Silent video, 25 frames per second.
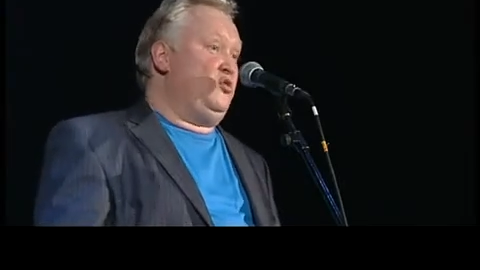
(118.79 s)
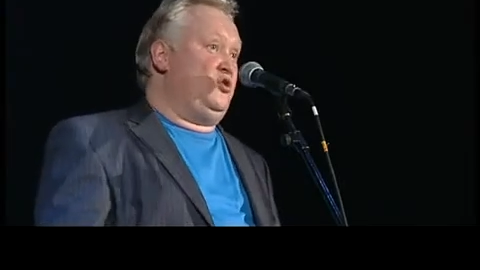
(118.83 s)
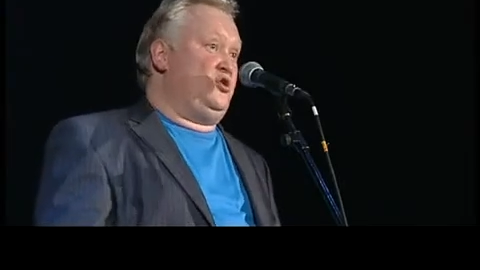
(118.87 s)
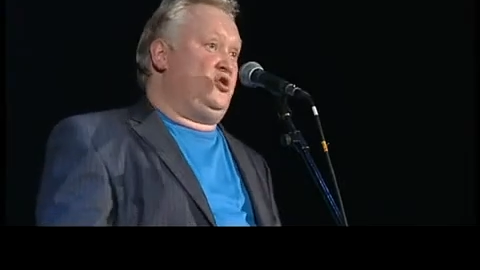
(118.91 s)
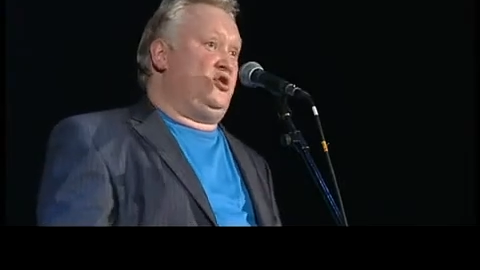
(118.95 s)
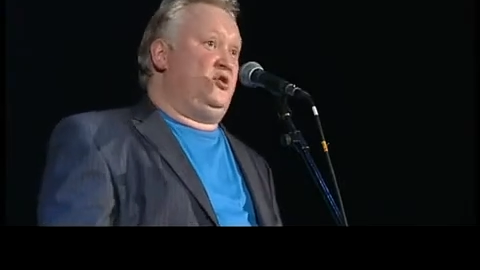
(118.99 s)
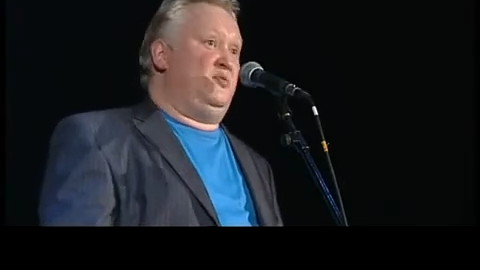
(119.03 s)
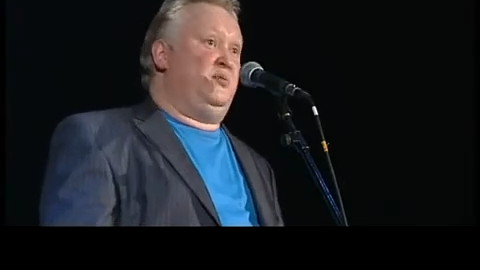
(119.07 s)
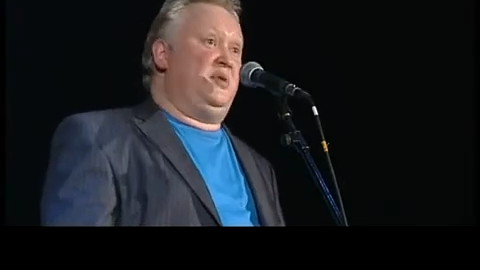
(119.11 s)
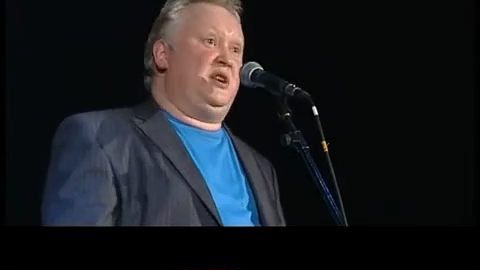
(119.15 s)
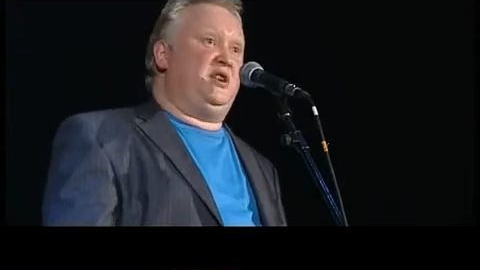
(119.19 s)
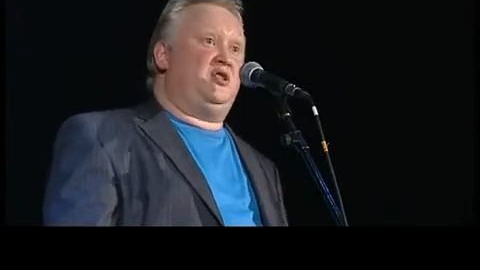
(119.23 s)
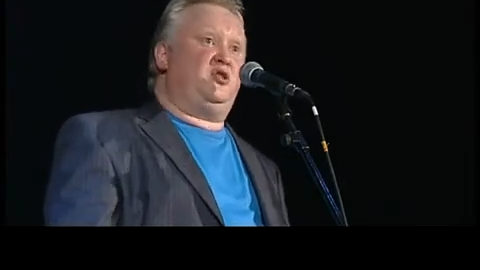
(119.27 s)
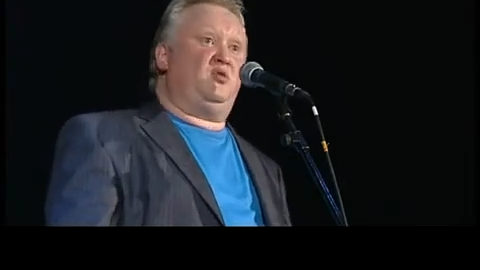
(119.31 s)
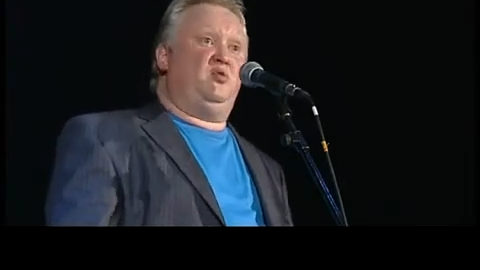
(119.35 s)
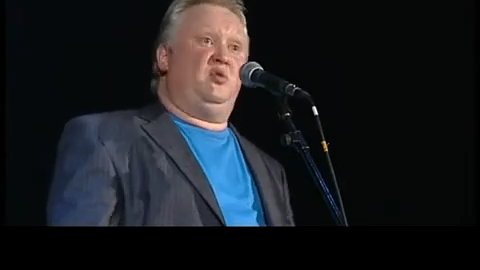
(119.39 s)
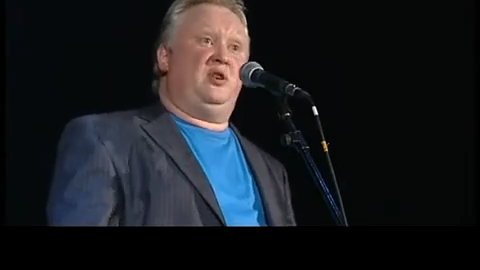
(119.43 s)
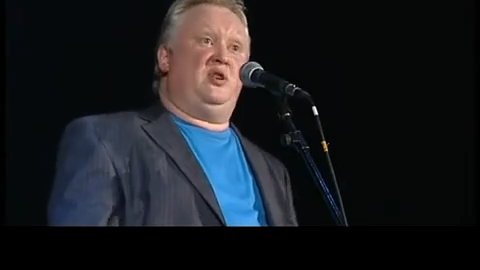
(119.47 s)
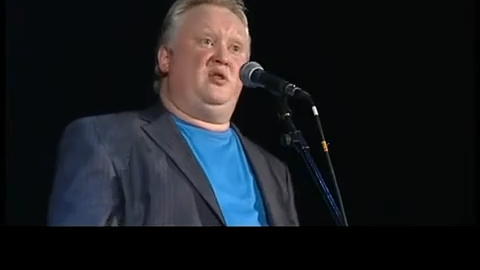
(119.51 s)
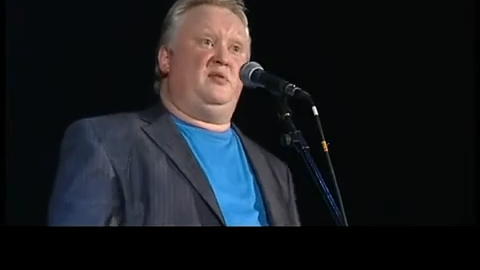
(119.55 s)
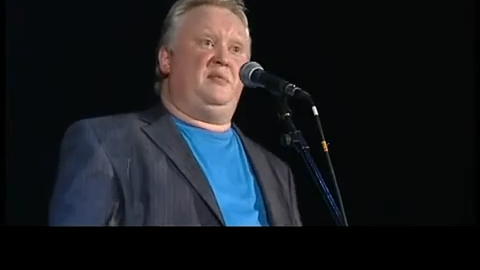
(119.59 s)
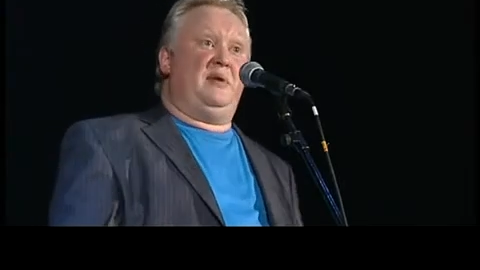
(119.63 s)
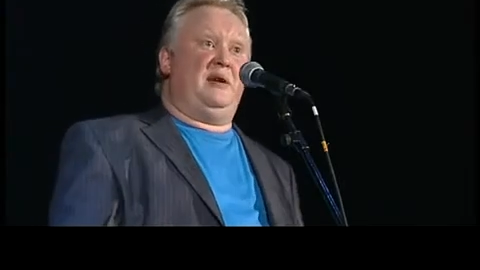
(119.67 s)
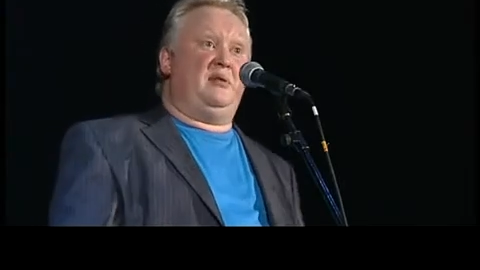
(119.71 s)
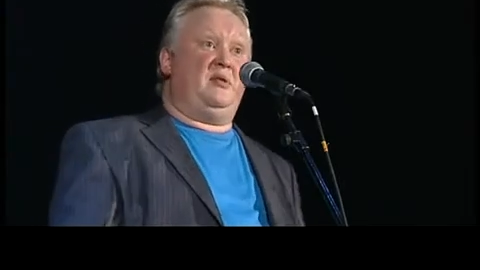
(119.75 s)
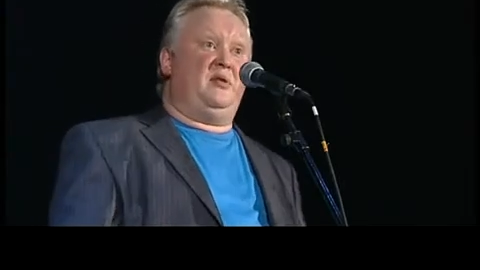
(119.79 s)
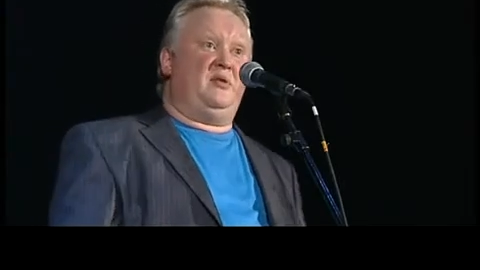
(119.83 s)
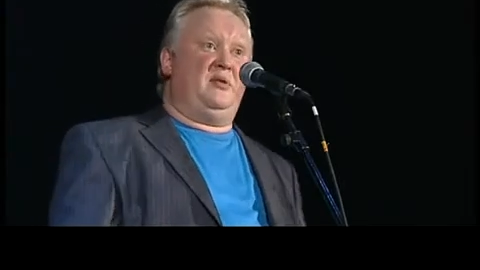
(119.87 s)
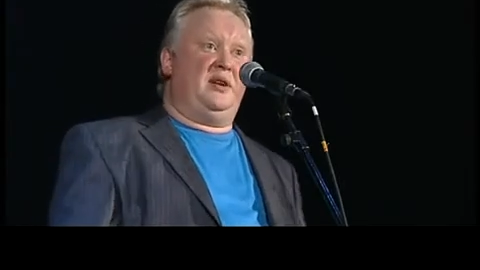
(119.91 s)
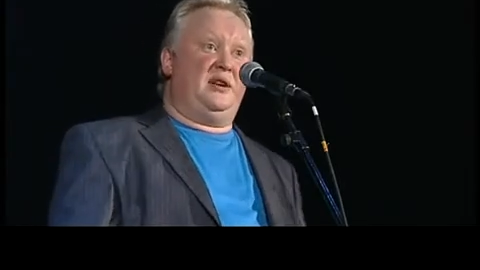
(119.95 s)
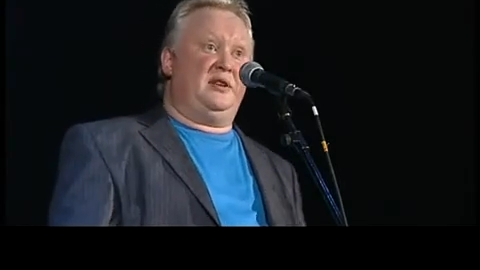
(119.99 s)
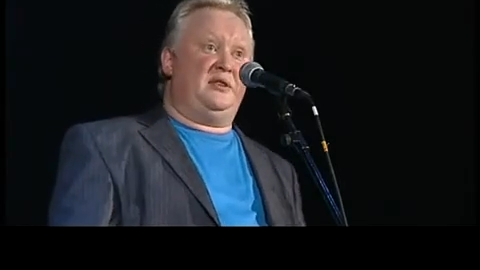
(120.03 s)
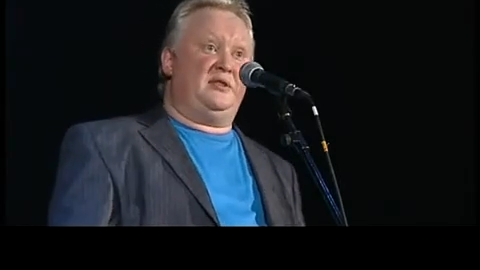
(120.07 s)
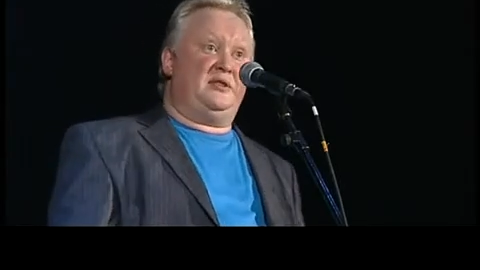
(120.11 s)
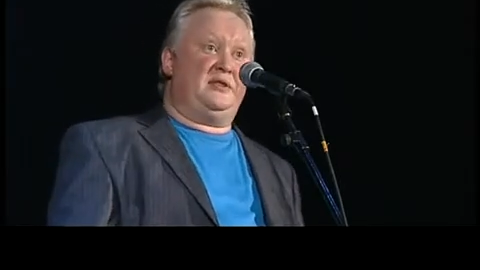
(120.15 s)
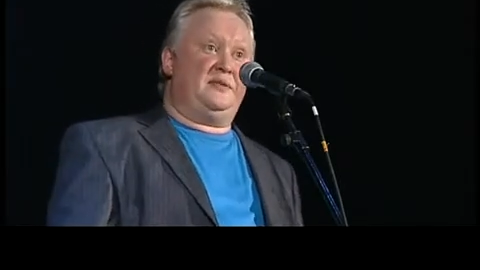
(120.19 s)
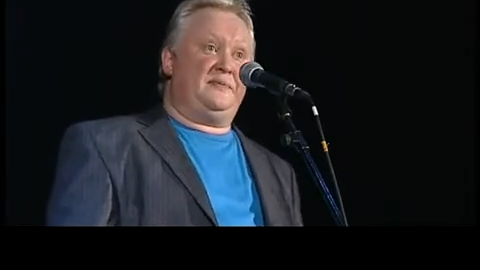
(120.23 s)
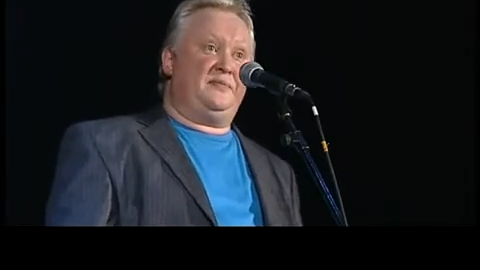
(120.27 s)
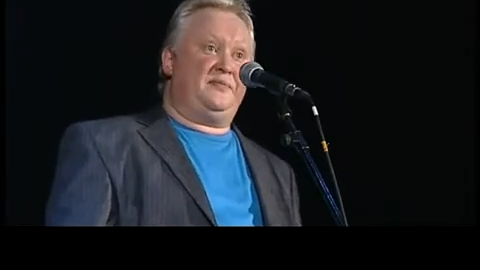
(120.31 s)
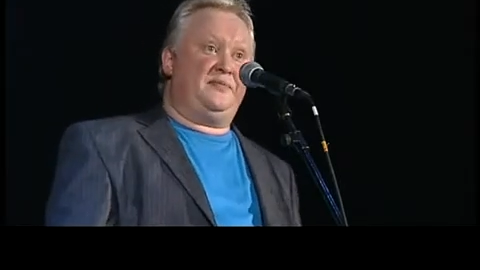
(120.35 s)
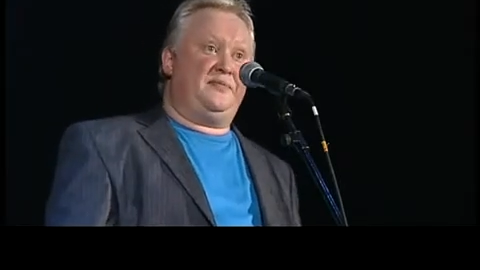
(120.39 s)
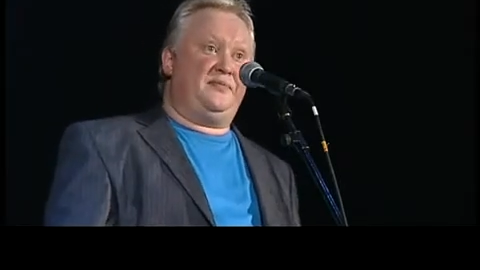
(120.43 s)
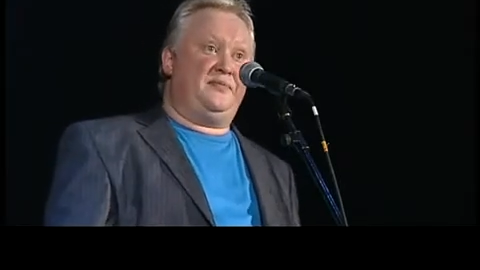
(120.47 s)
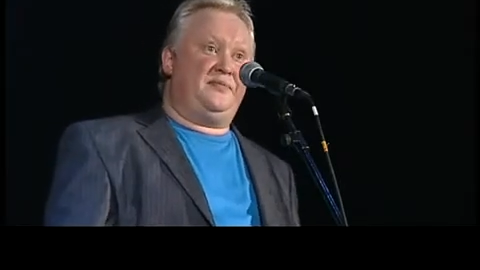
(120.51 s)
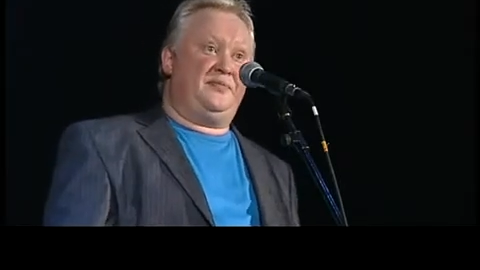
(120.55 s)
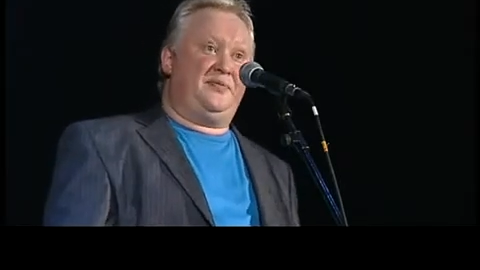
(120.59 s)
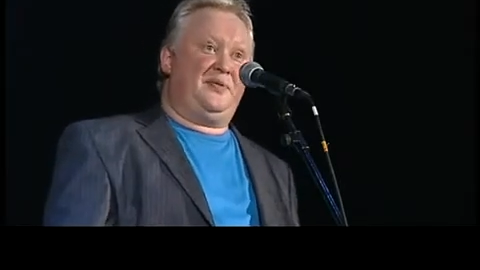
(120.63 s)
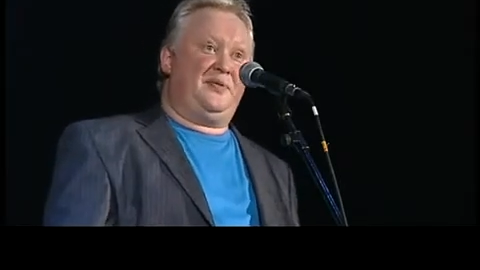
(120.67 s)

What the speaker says: was the mixed wheelbarrow race.